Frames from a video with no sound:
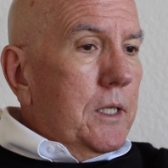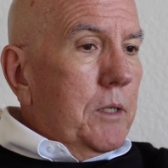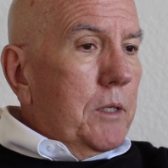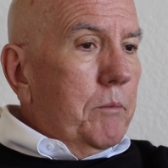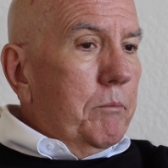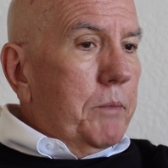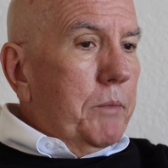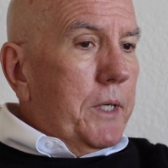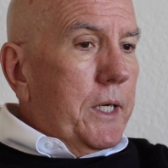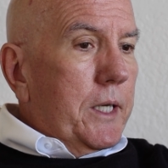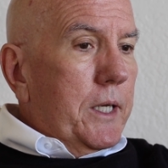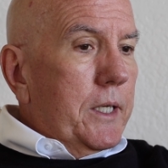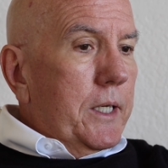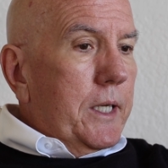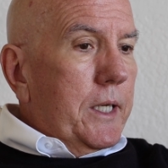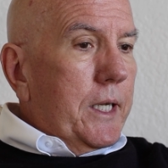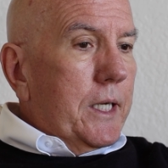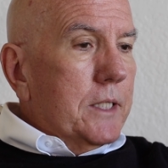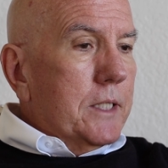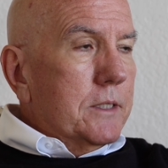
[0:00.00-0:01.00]
But
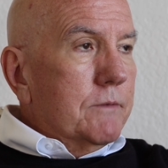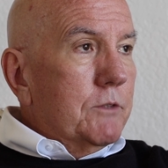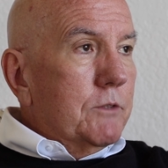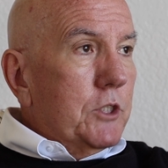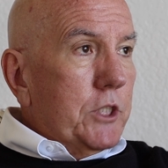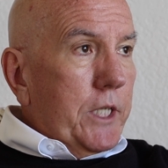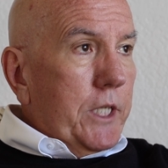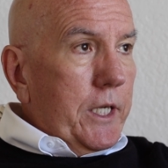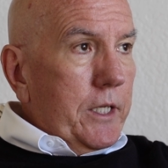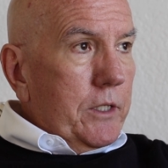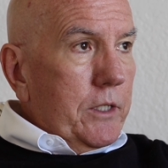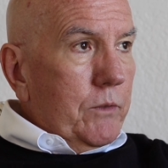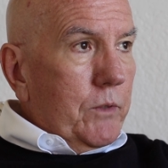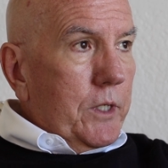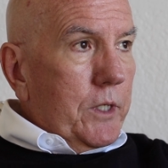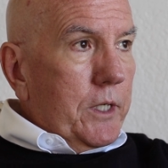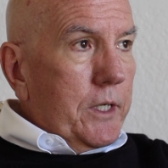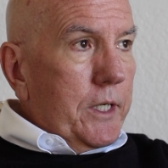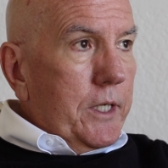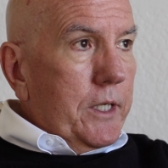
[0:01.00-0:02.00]
as of
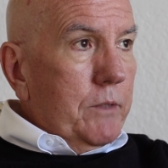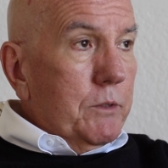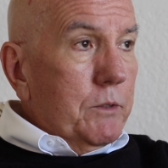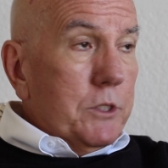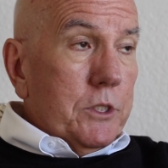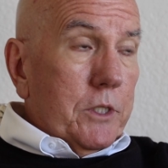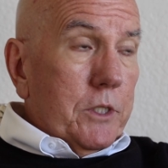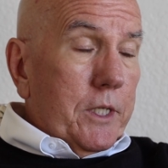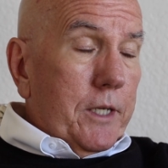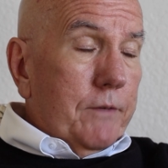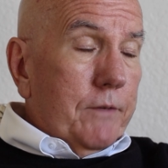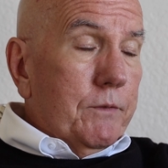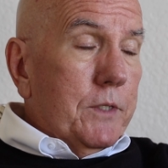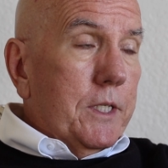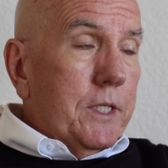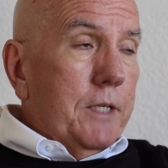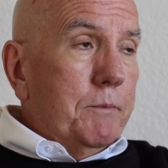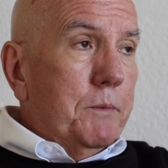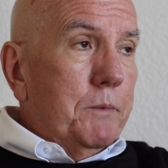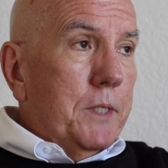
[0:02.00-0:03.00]
January, we're still going to have to
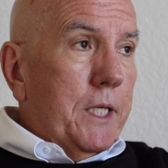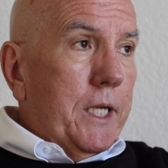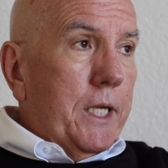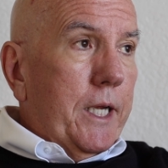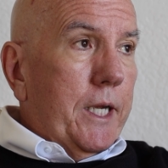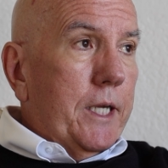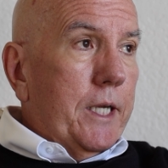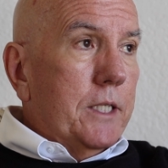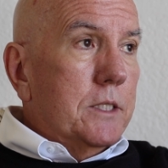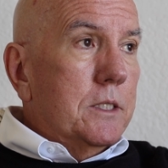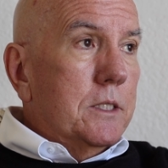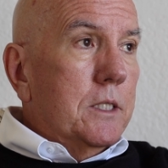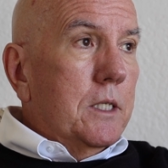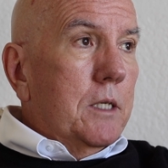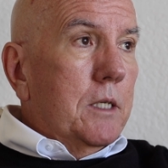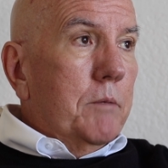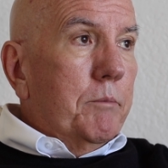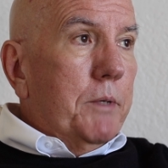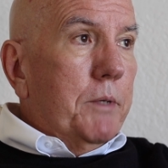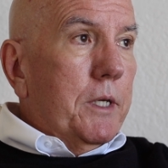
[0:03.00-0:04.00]
keep them engaged,
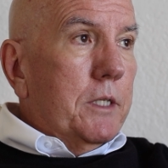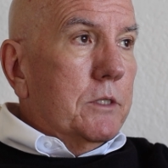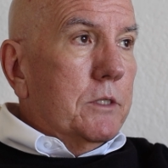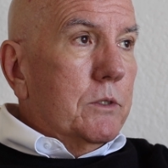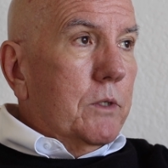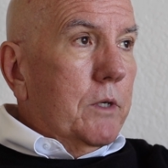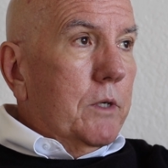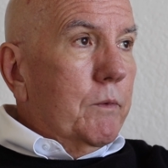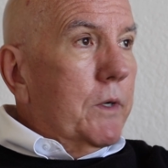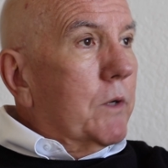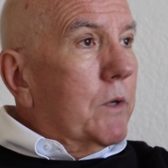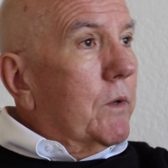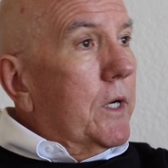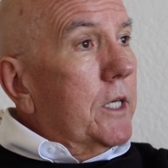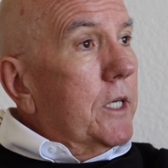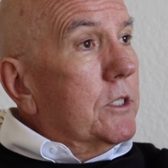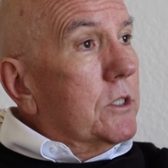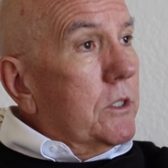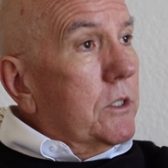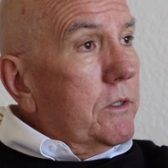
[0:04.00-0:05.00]
but it's only
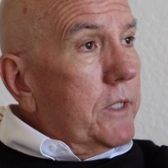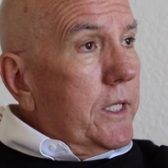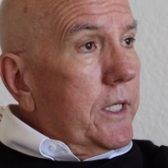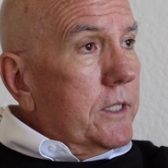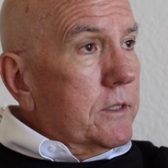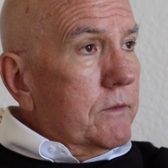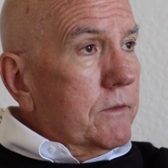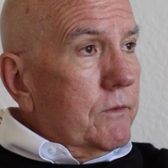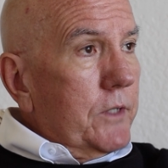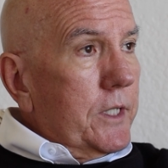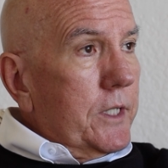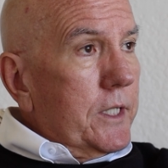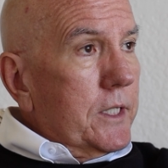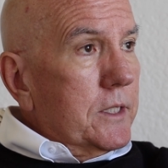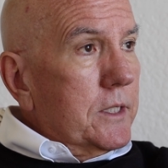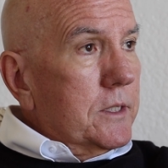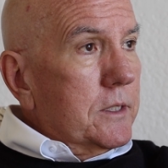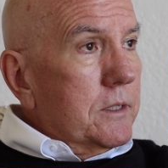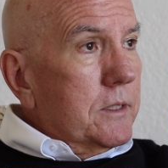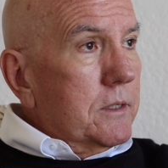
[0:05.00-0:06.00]
requiring 2 days of
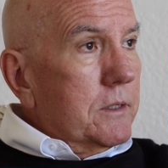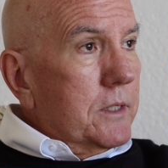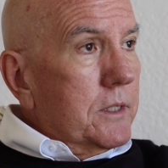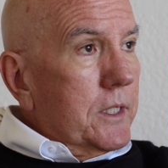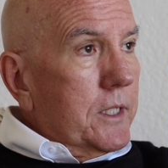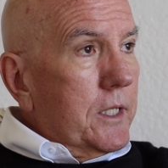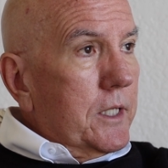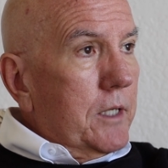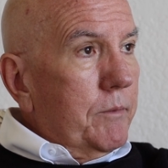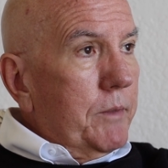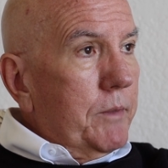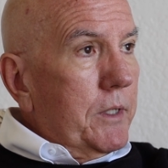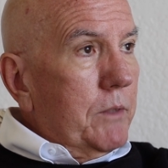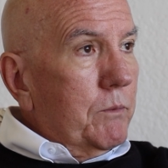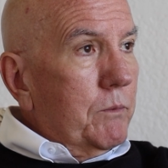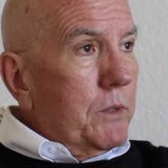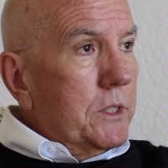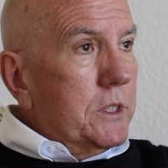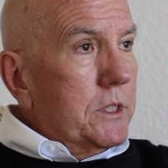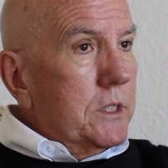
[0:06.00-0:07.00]
readings to come in,
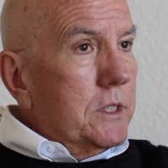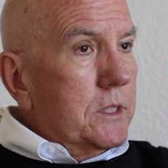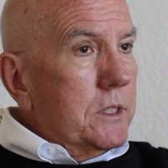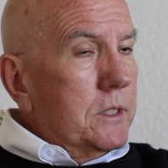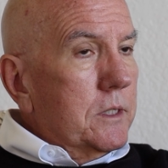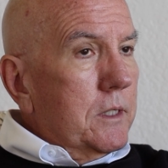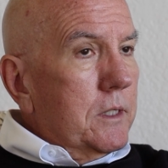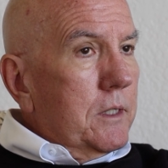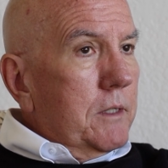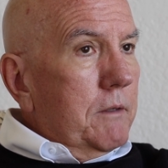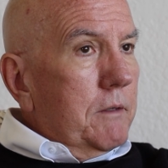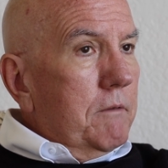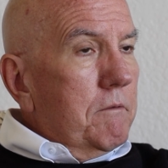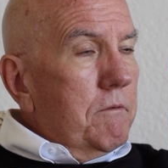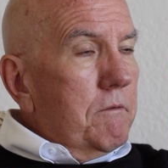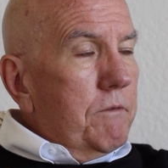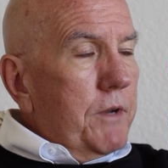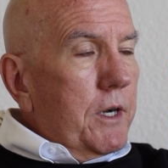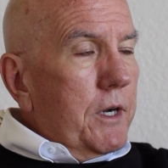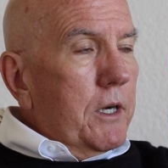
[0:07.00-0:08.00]
which is
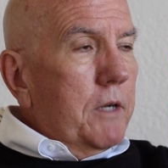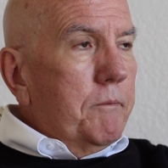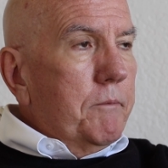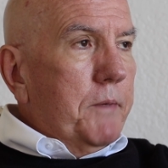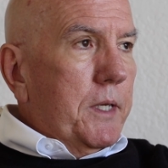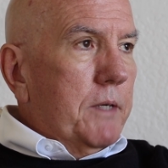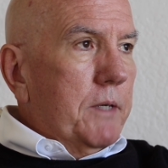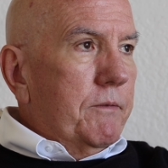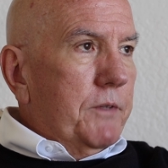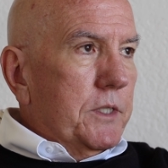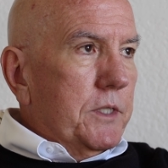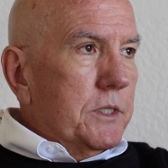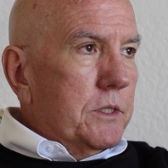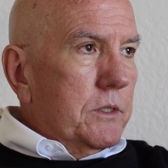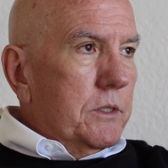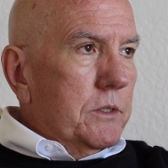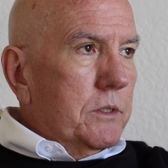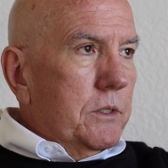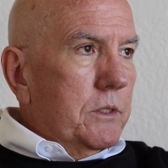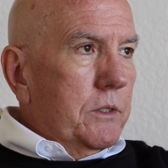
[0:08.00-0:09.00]
very
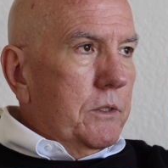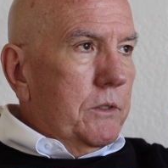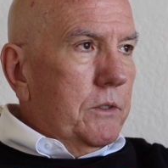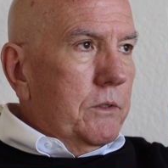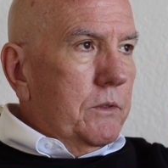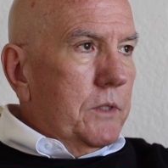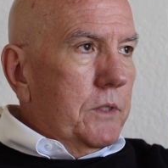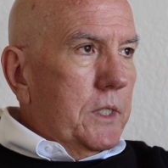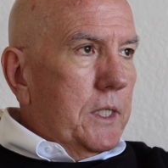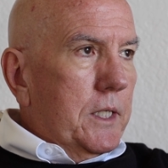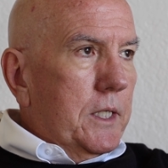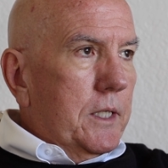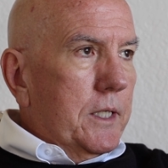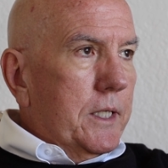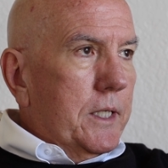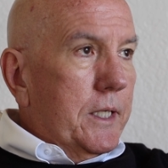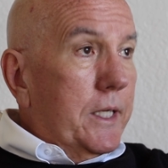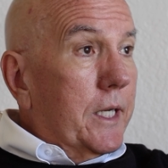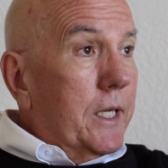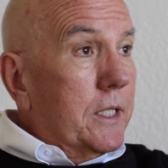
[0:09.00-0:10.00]
beneficial to
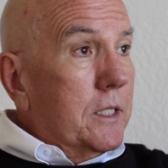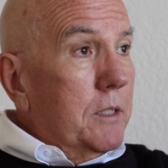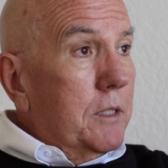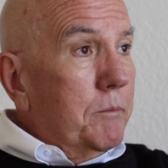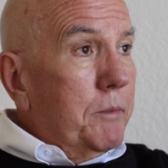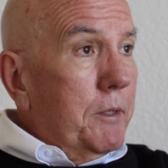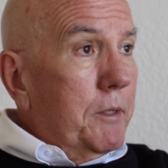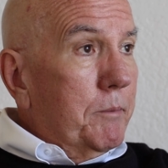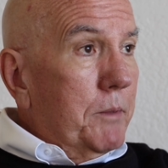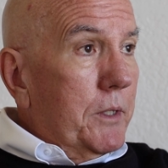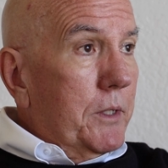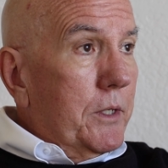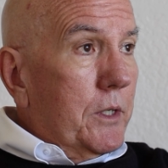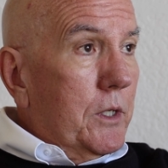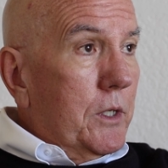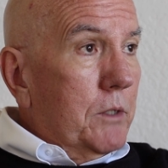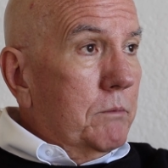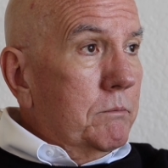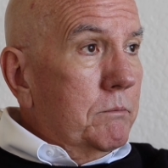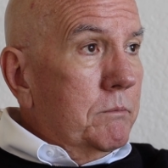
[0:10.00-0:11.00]
connecting people at
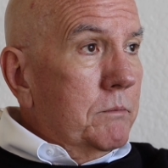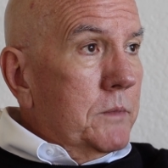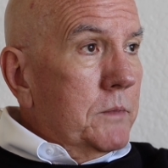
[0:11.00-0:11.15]
home,